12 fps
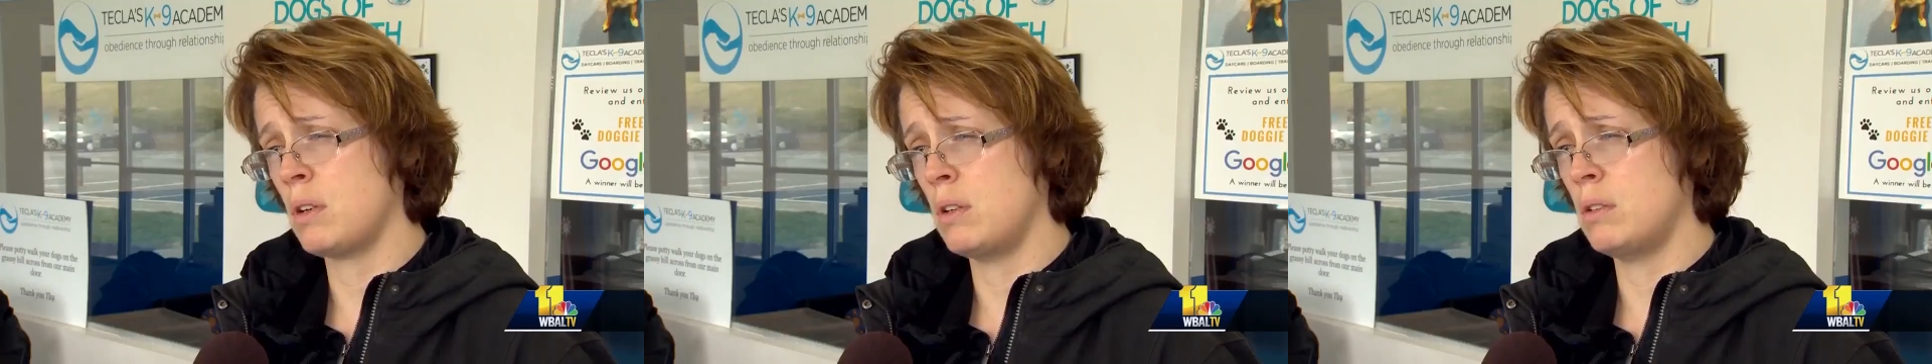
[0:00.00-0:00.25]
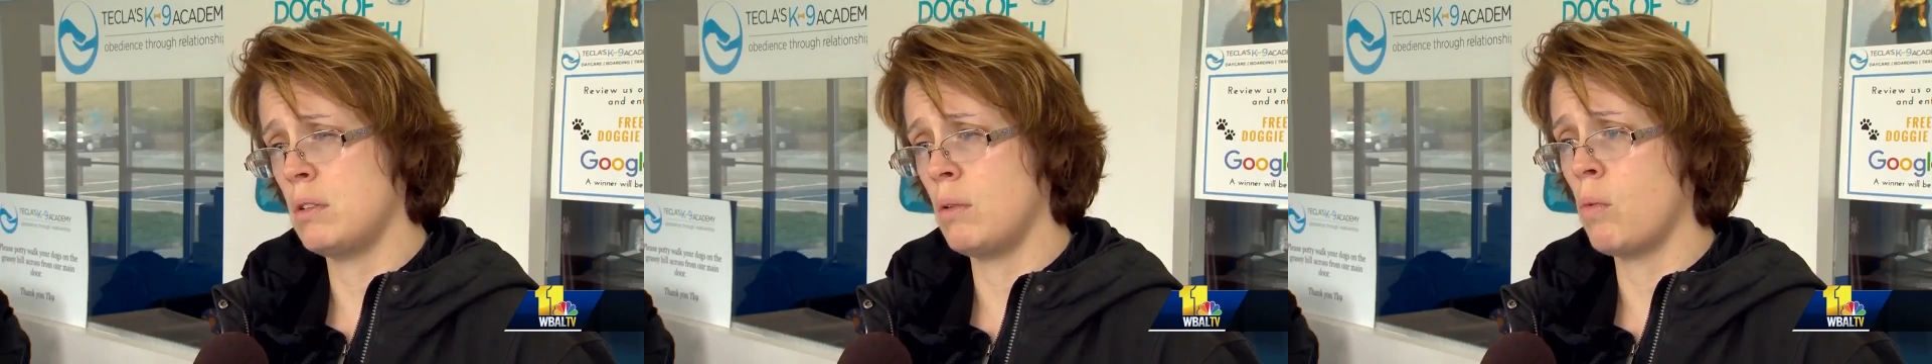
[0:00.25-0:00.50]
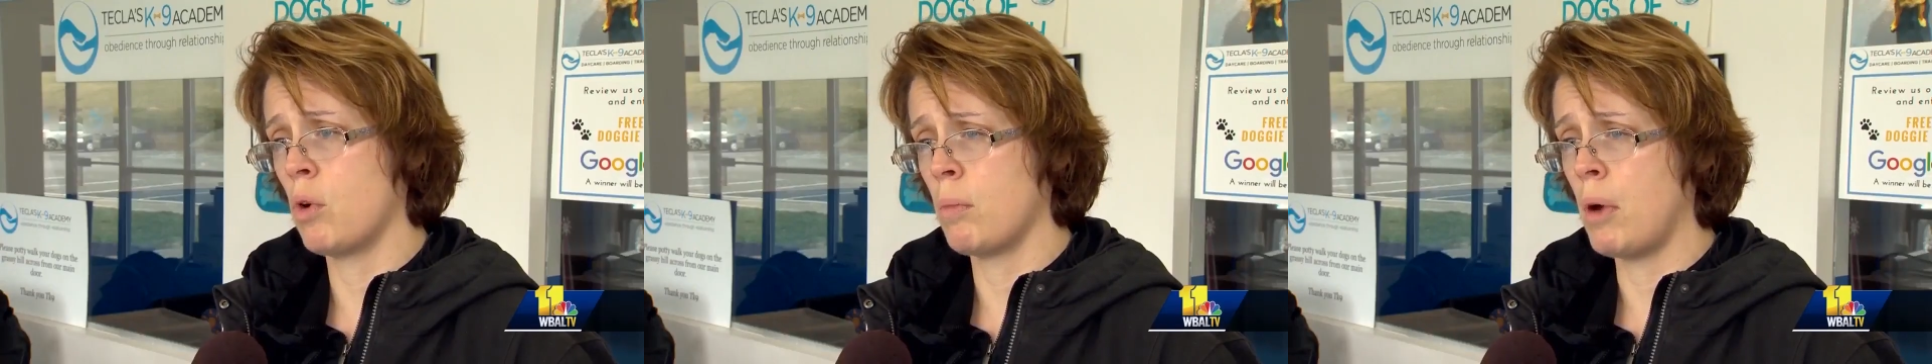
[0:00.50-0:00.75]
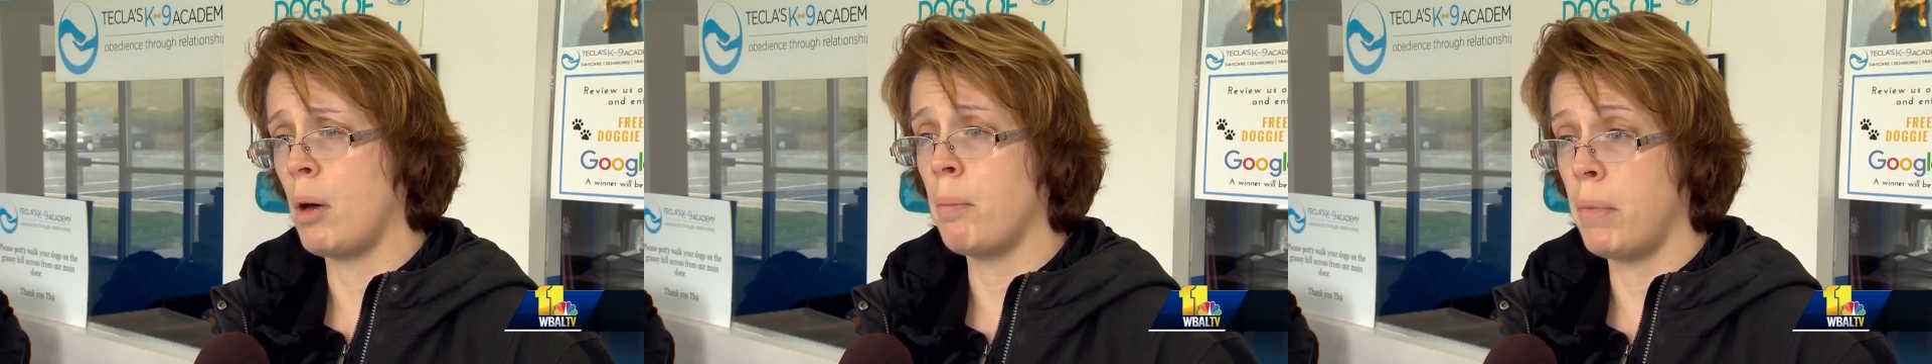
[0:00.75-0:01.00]
started to
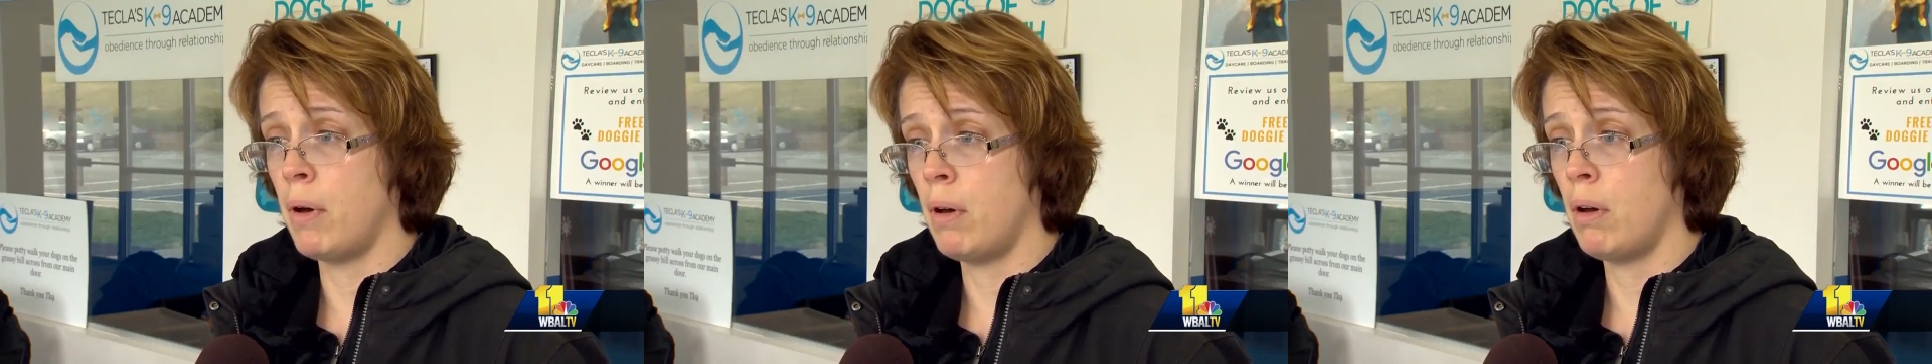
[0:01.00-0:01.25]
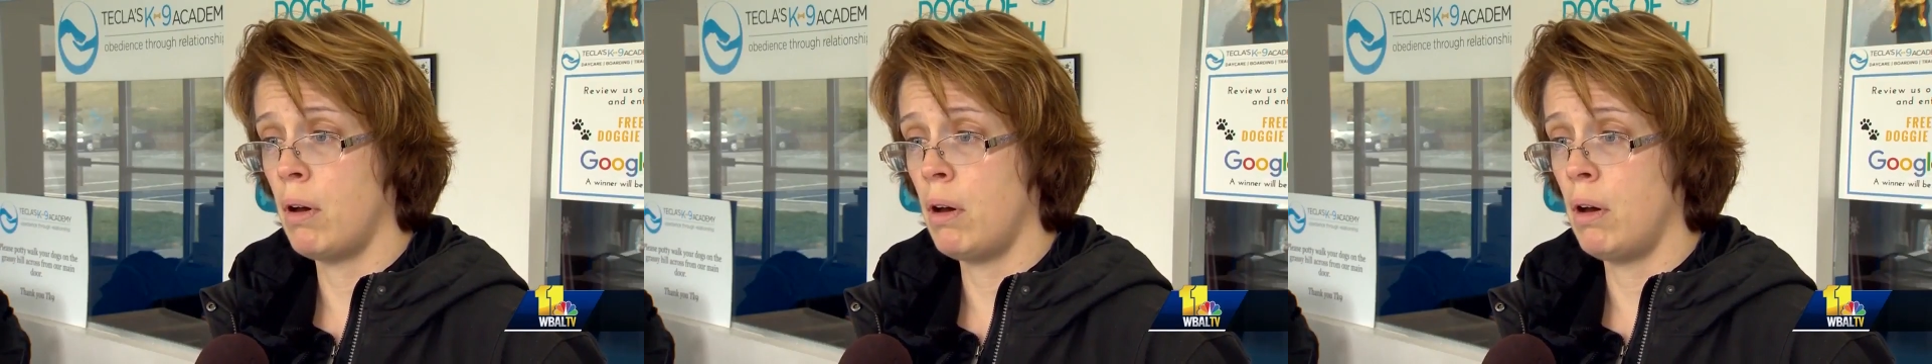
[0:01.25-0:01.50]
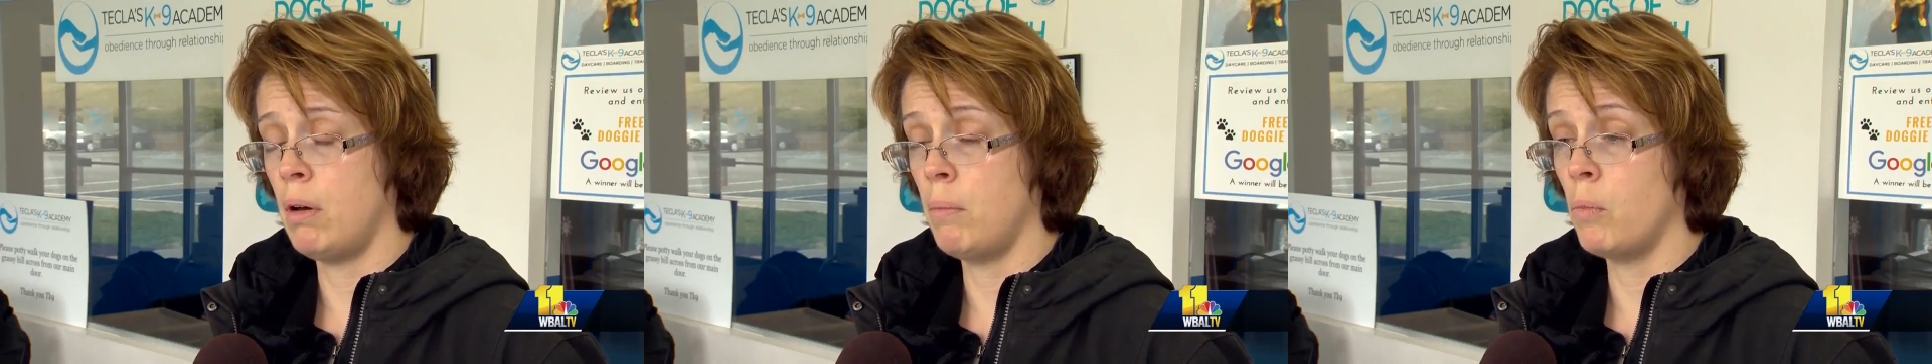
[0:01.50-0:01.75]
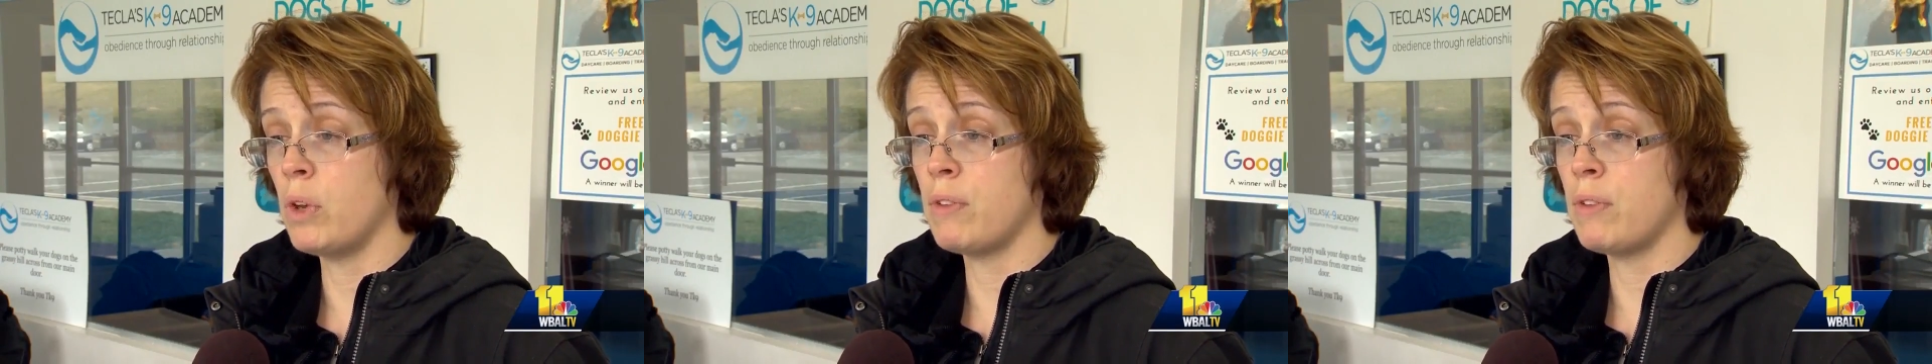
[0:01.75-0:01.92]
warm up. Um,